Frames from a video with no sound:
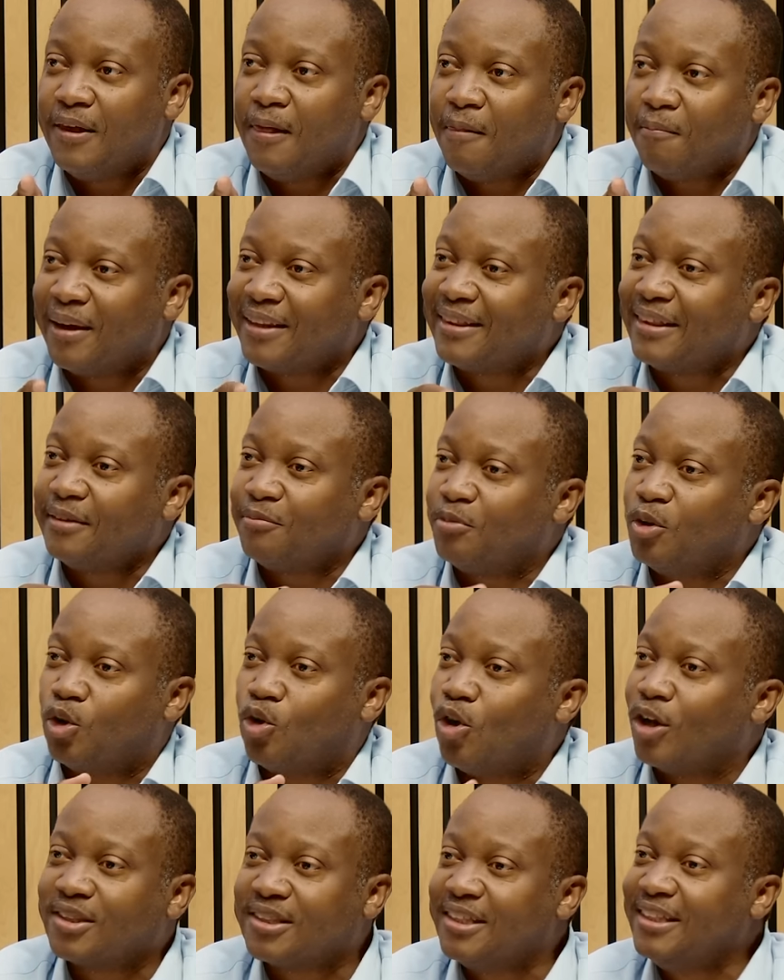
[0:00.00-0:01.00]
But
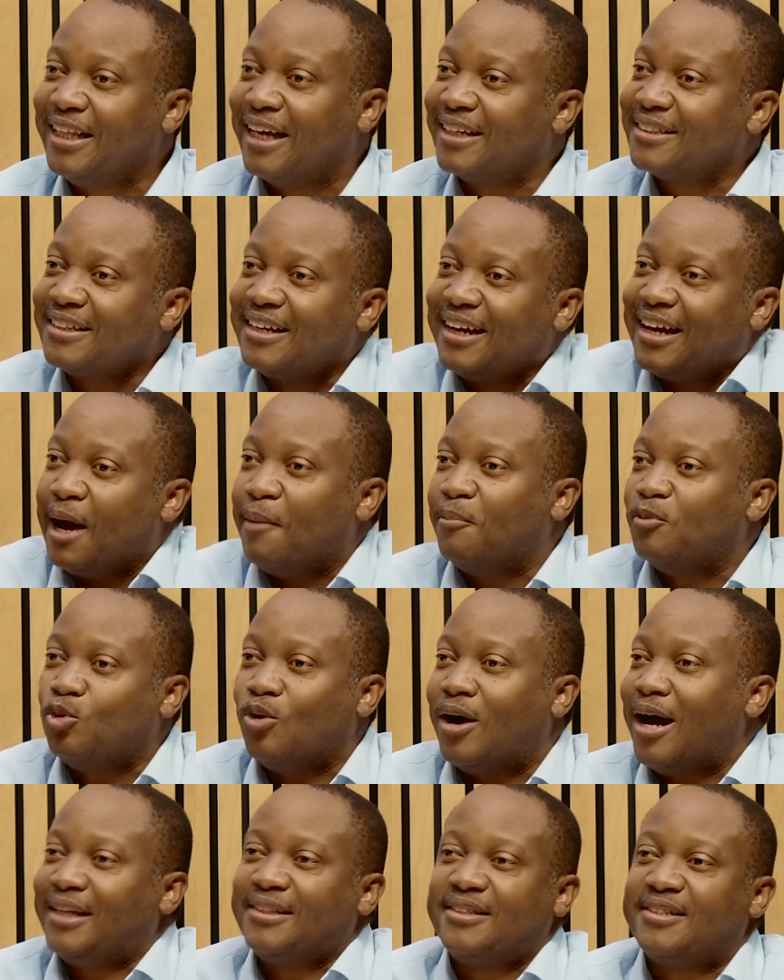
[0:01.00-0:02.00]
because he doesn't come to
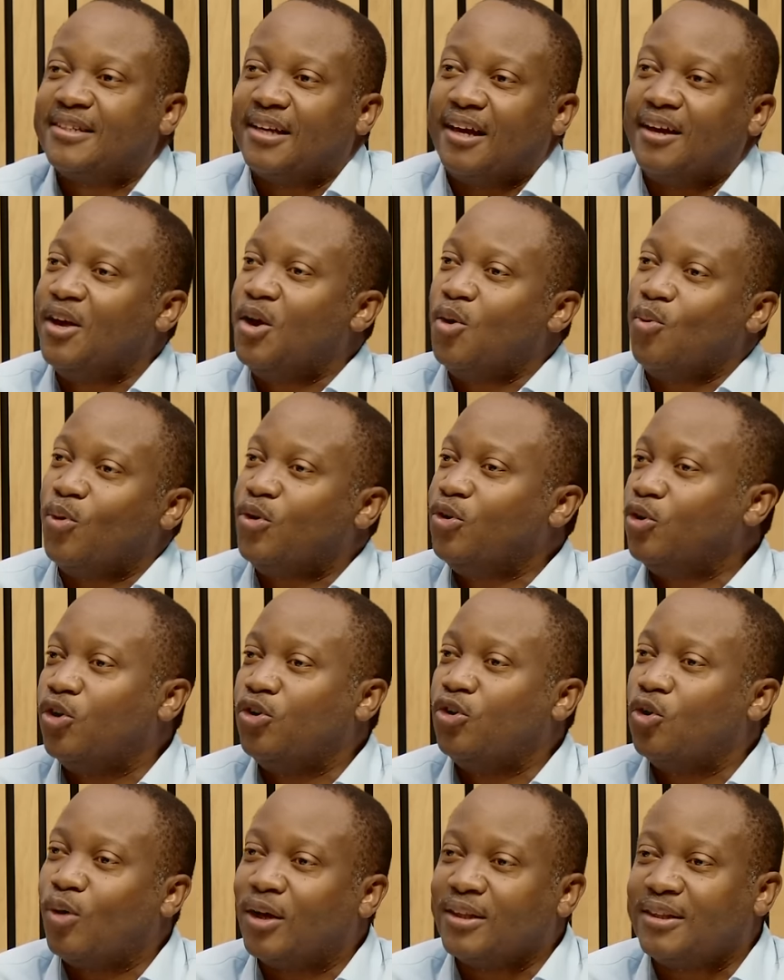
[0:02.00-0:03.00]
answer, we don't
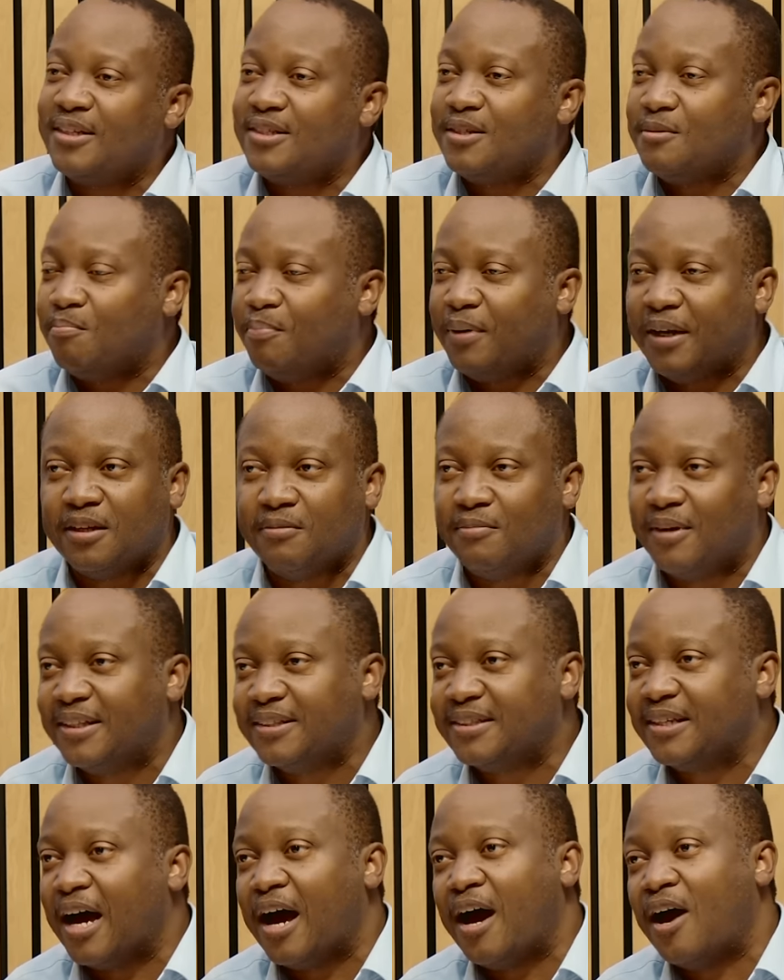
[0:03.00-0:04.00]
know what his
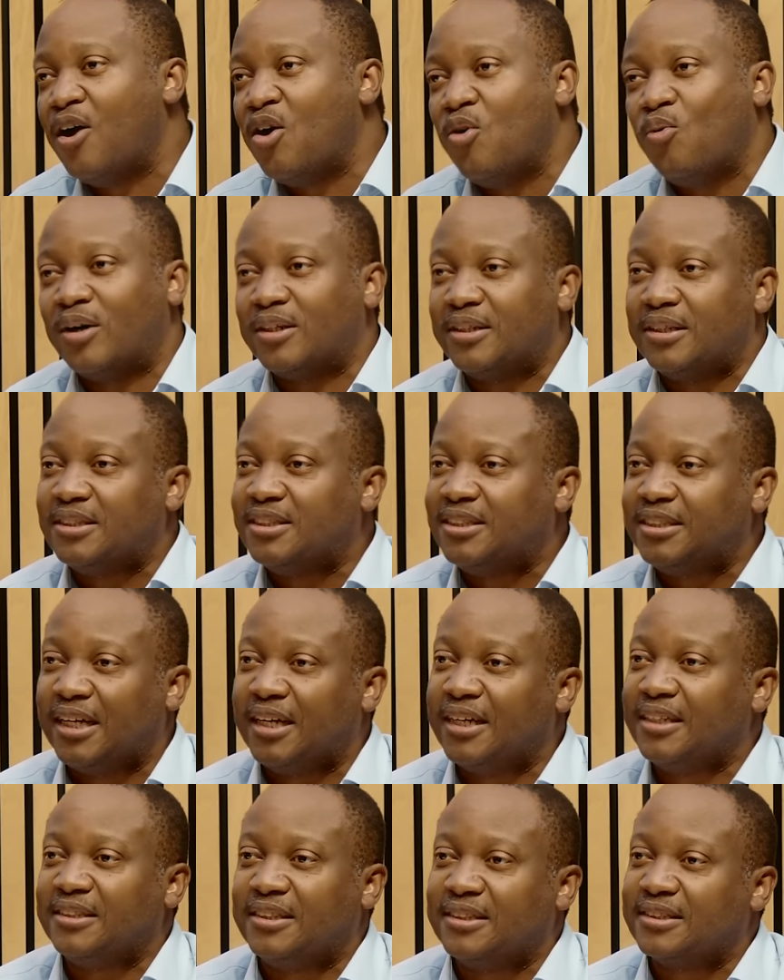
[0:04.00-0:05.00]
impediments are, what his
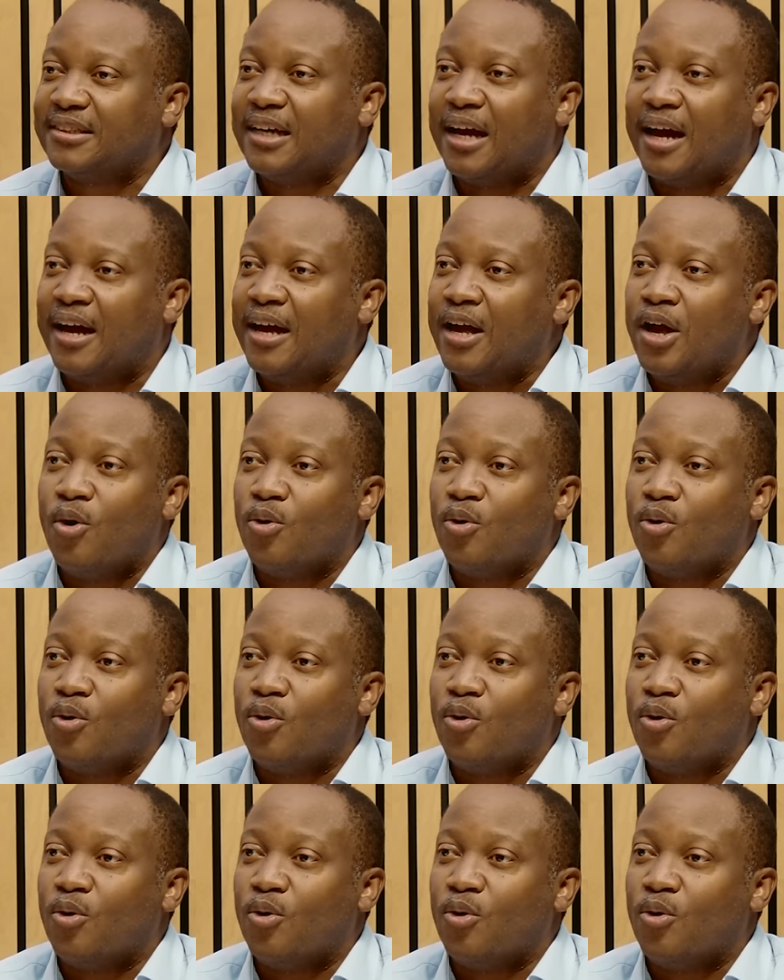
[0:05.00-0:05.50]
challenges are.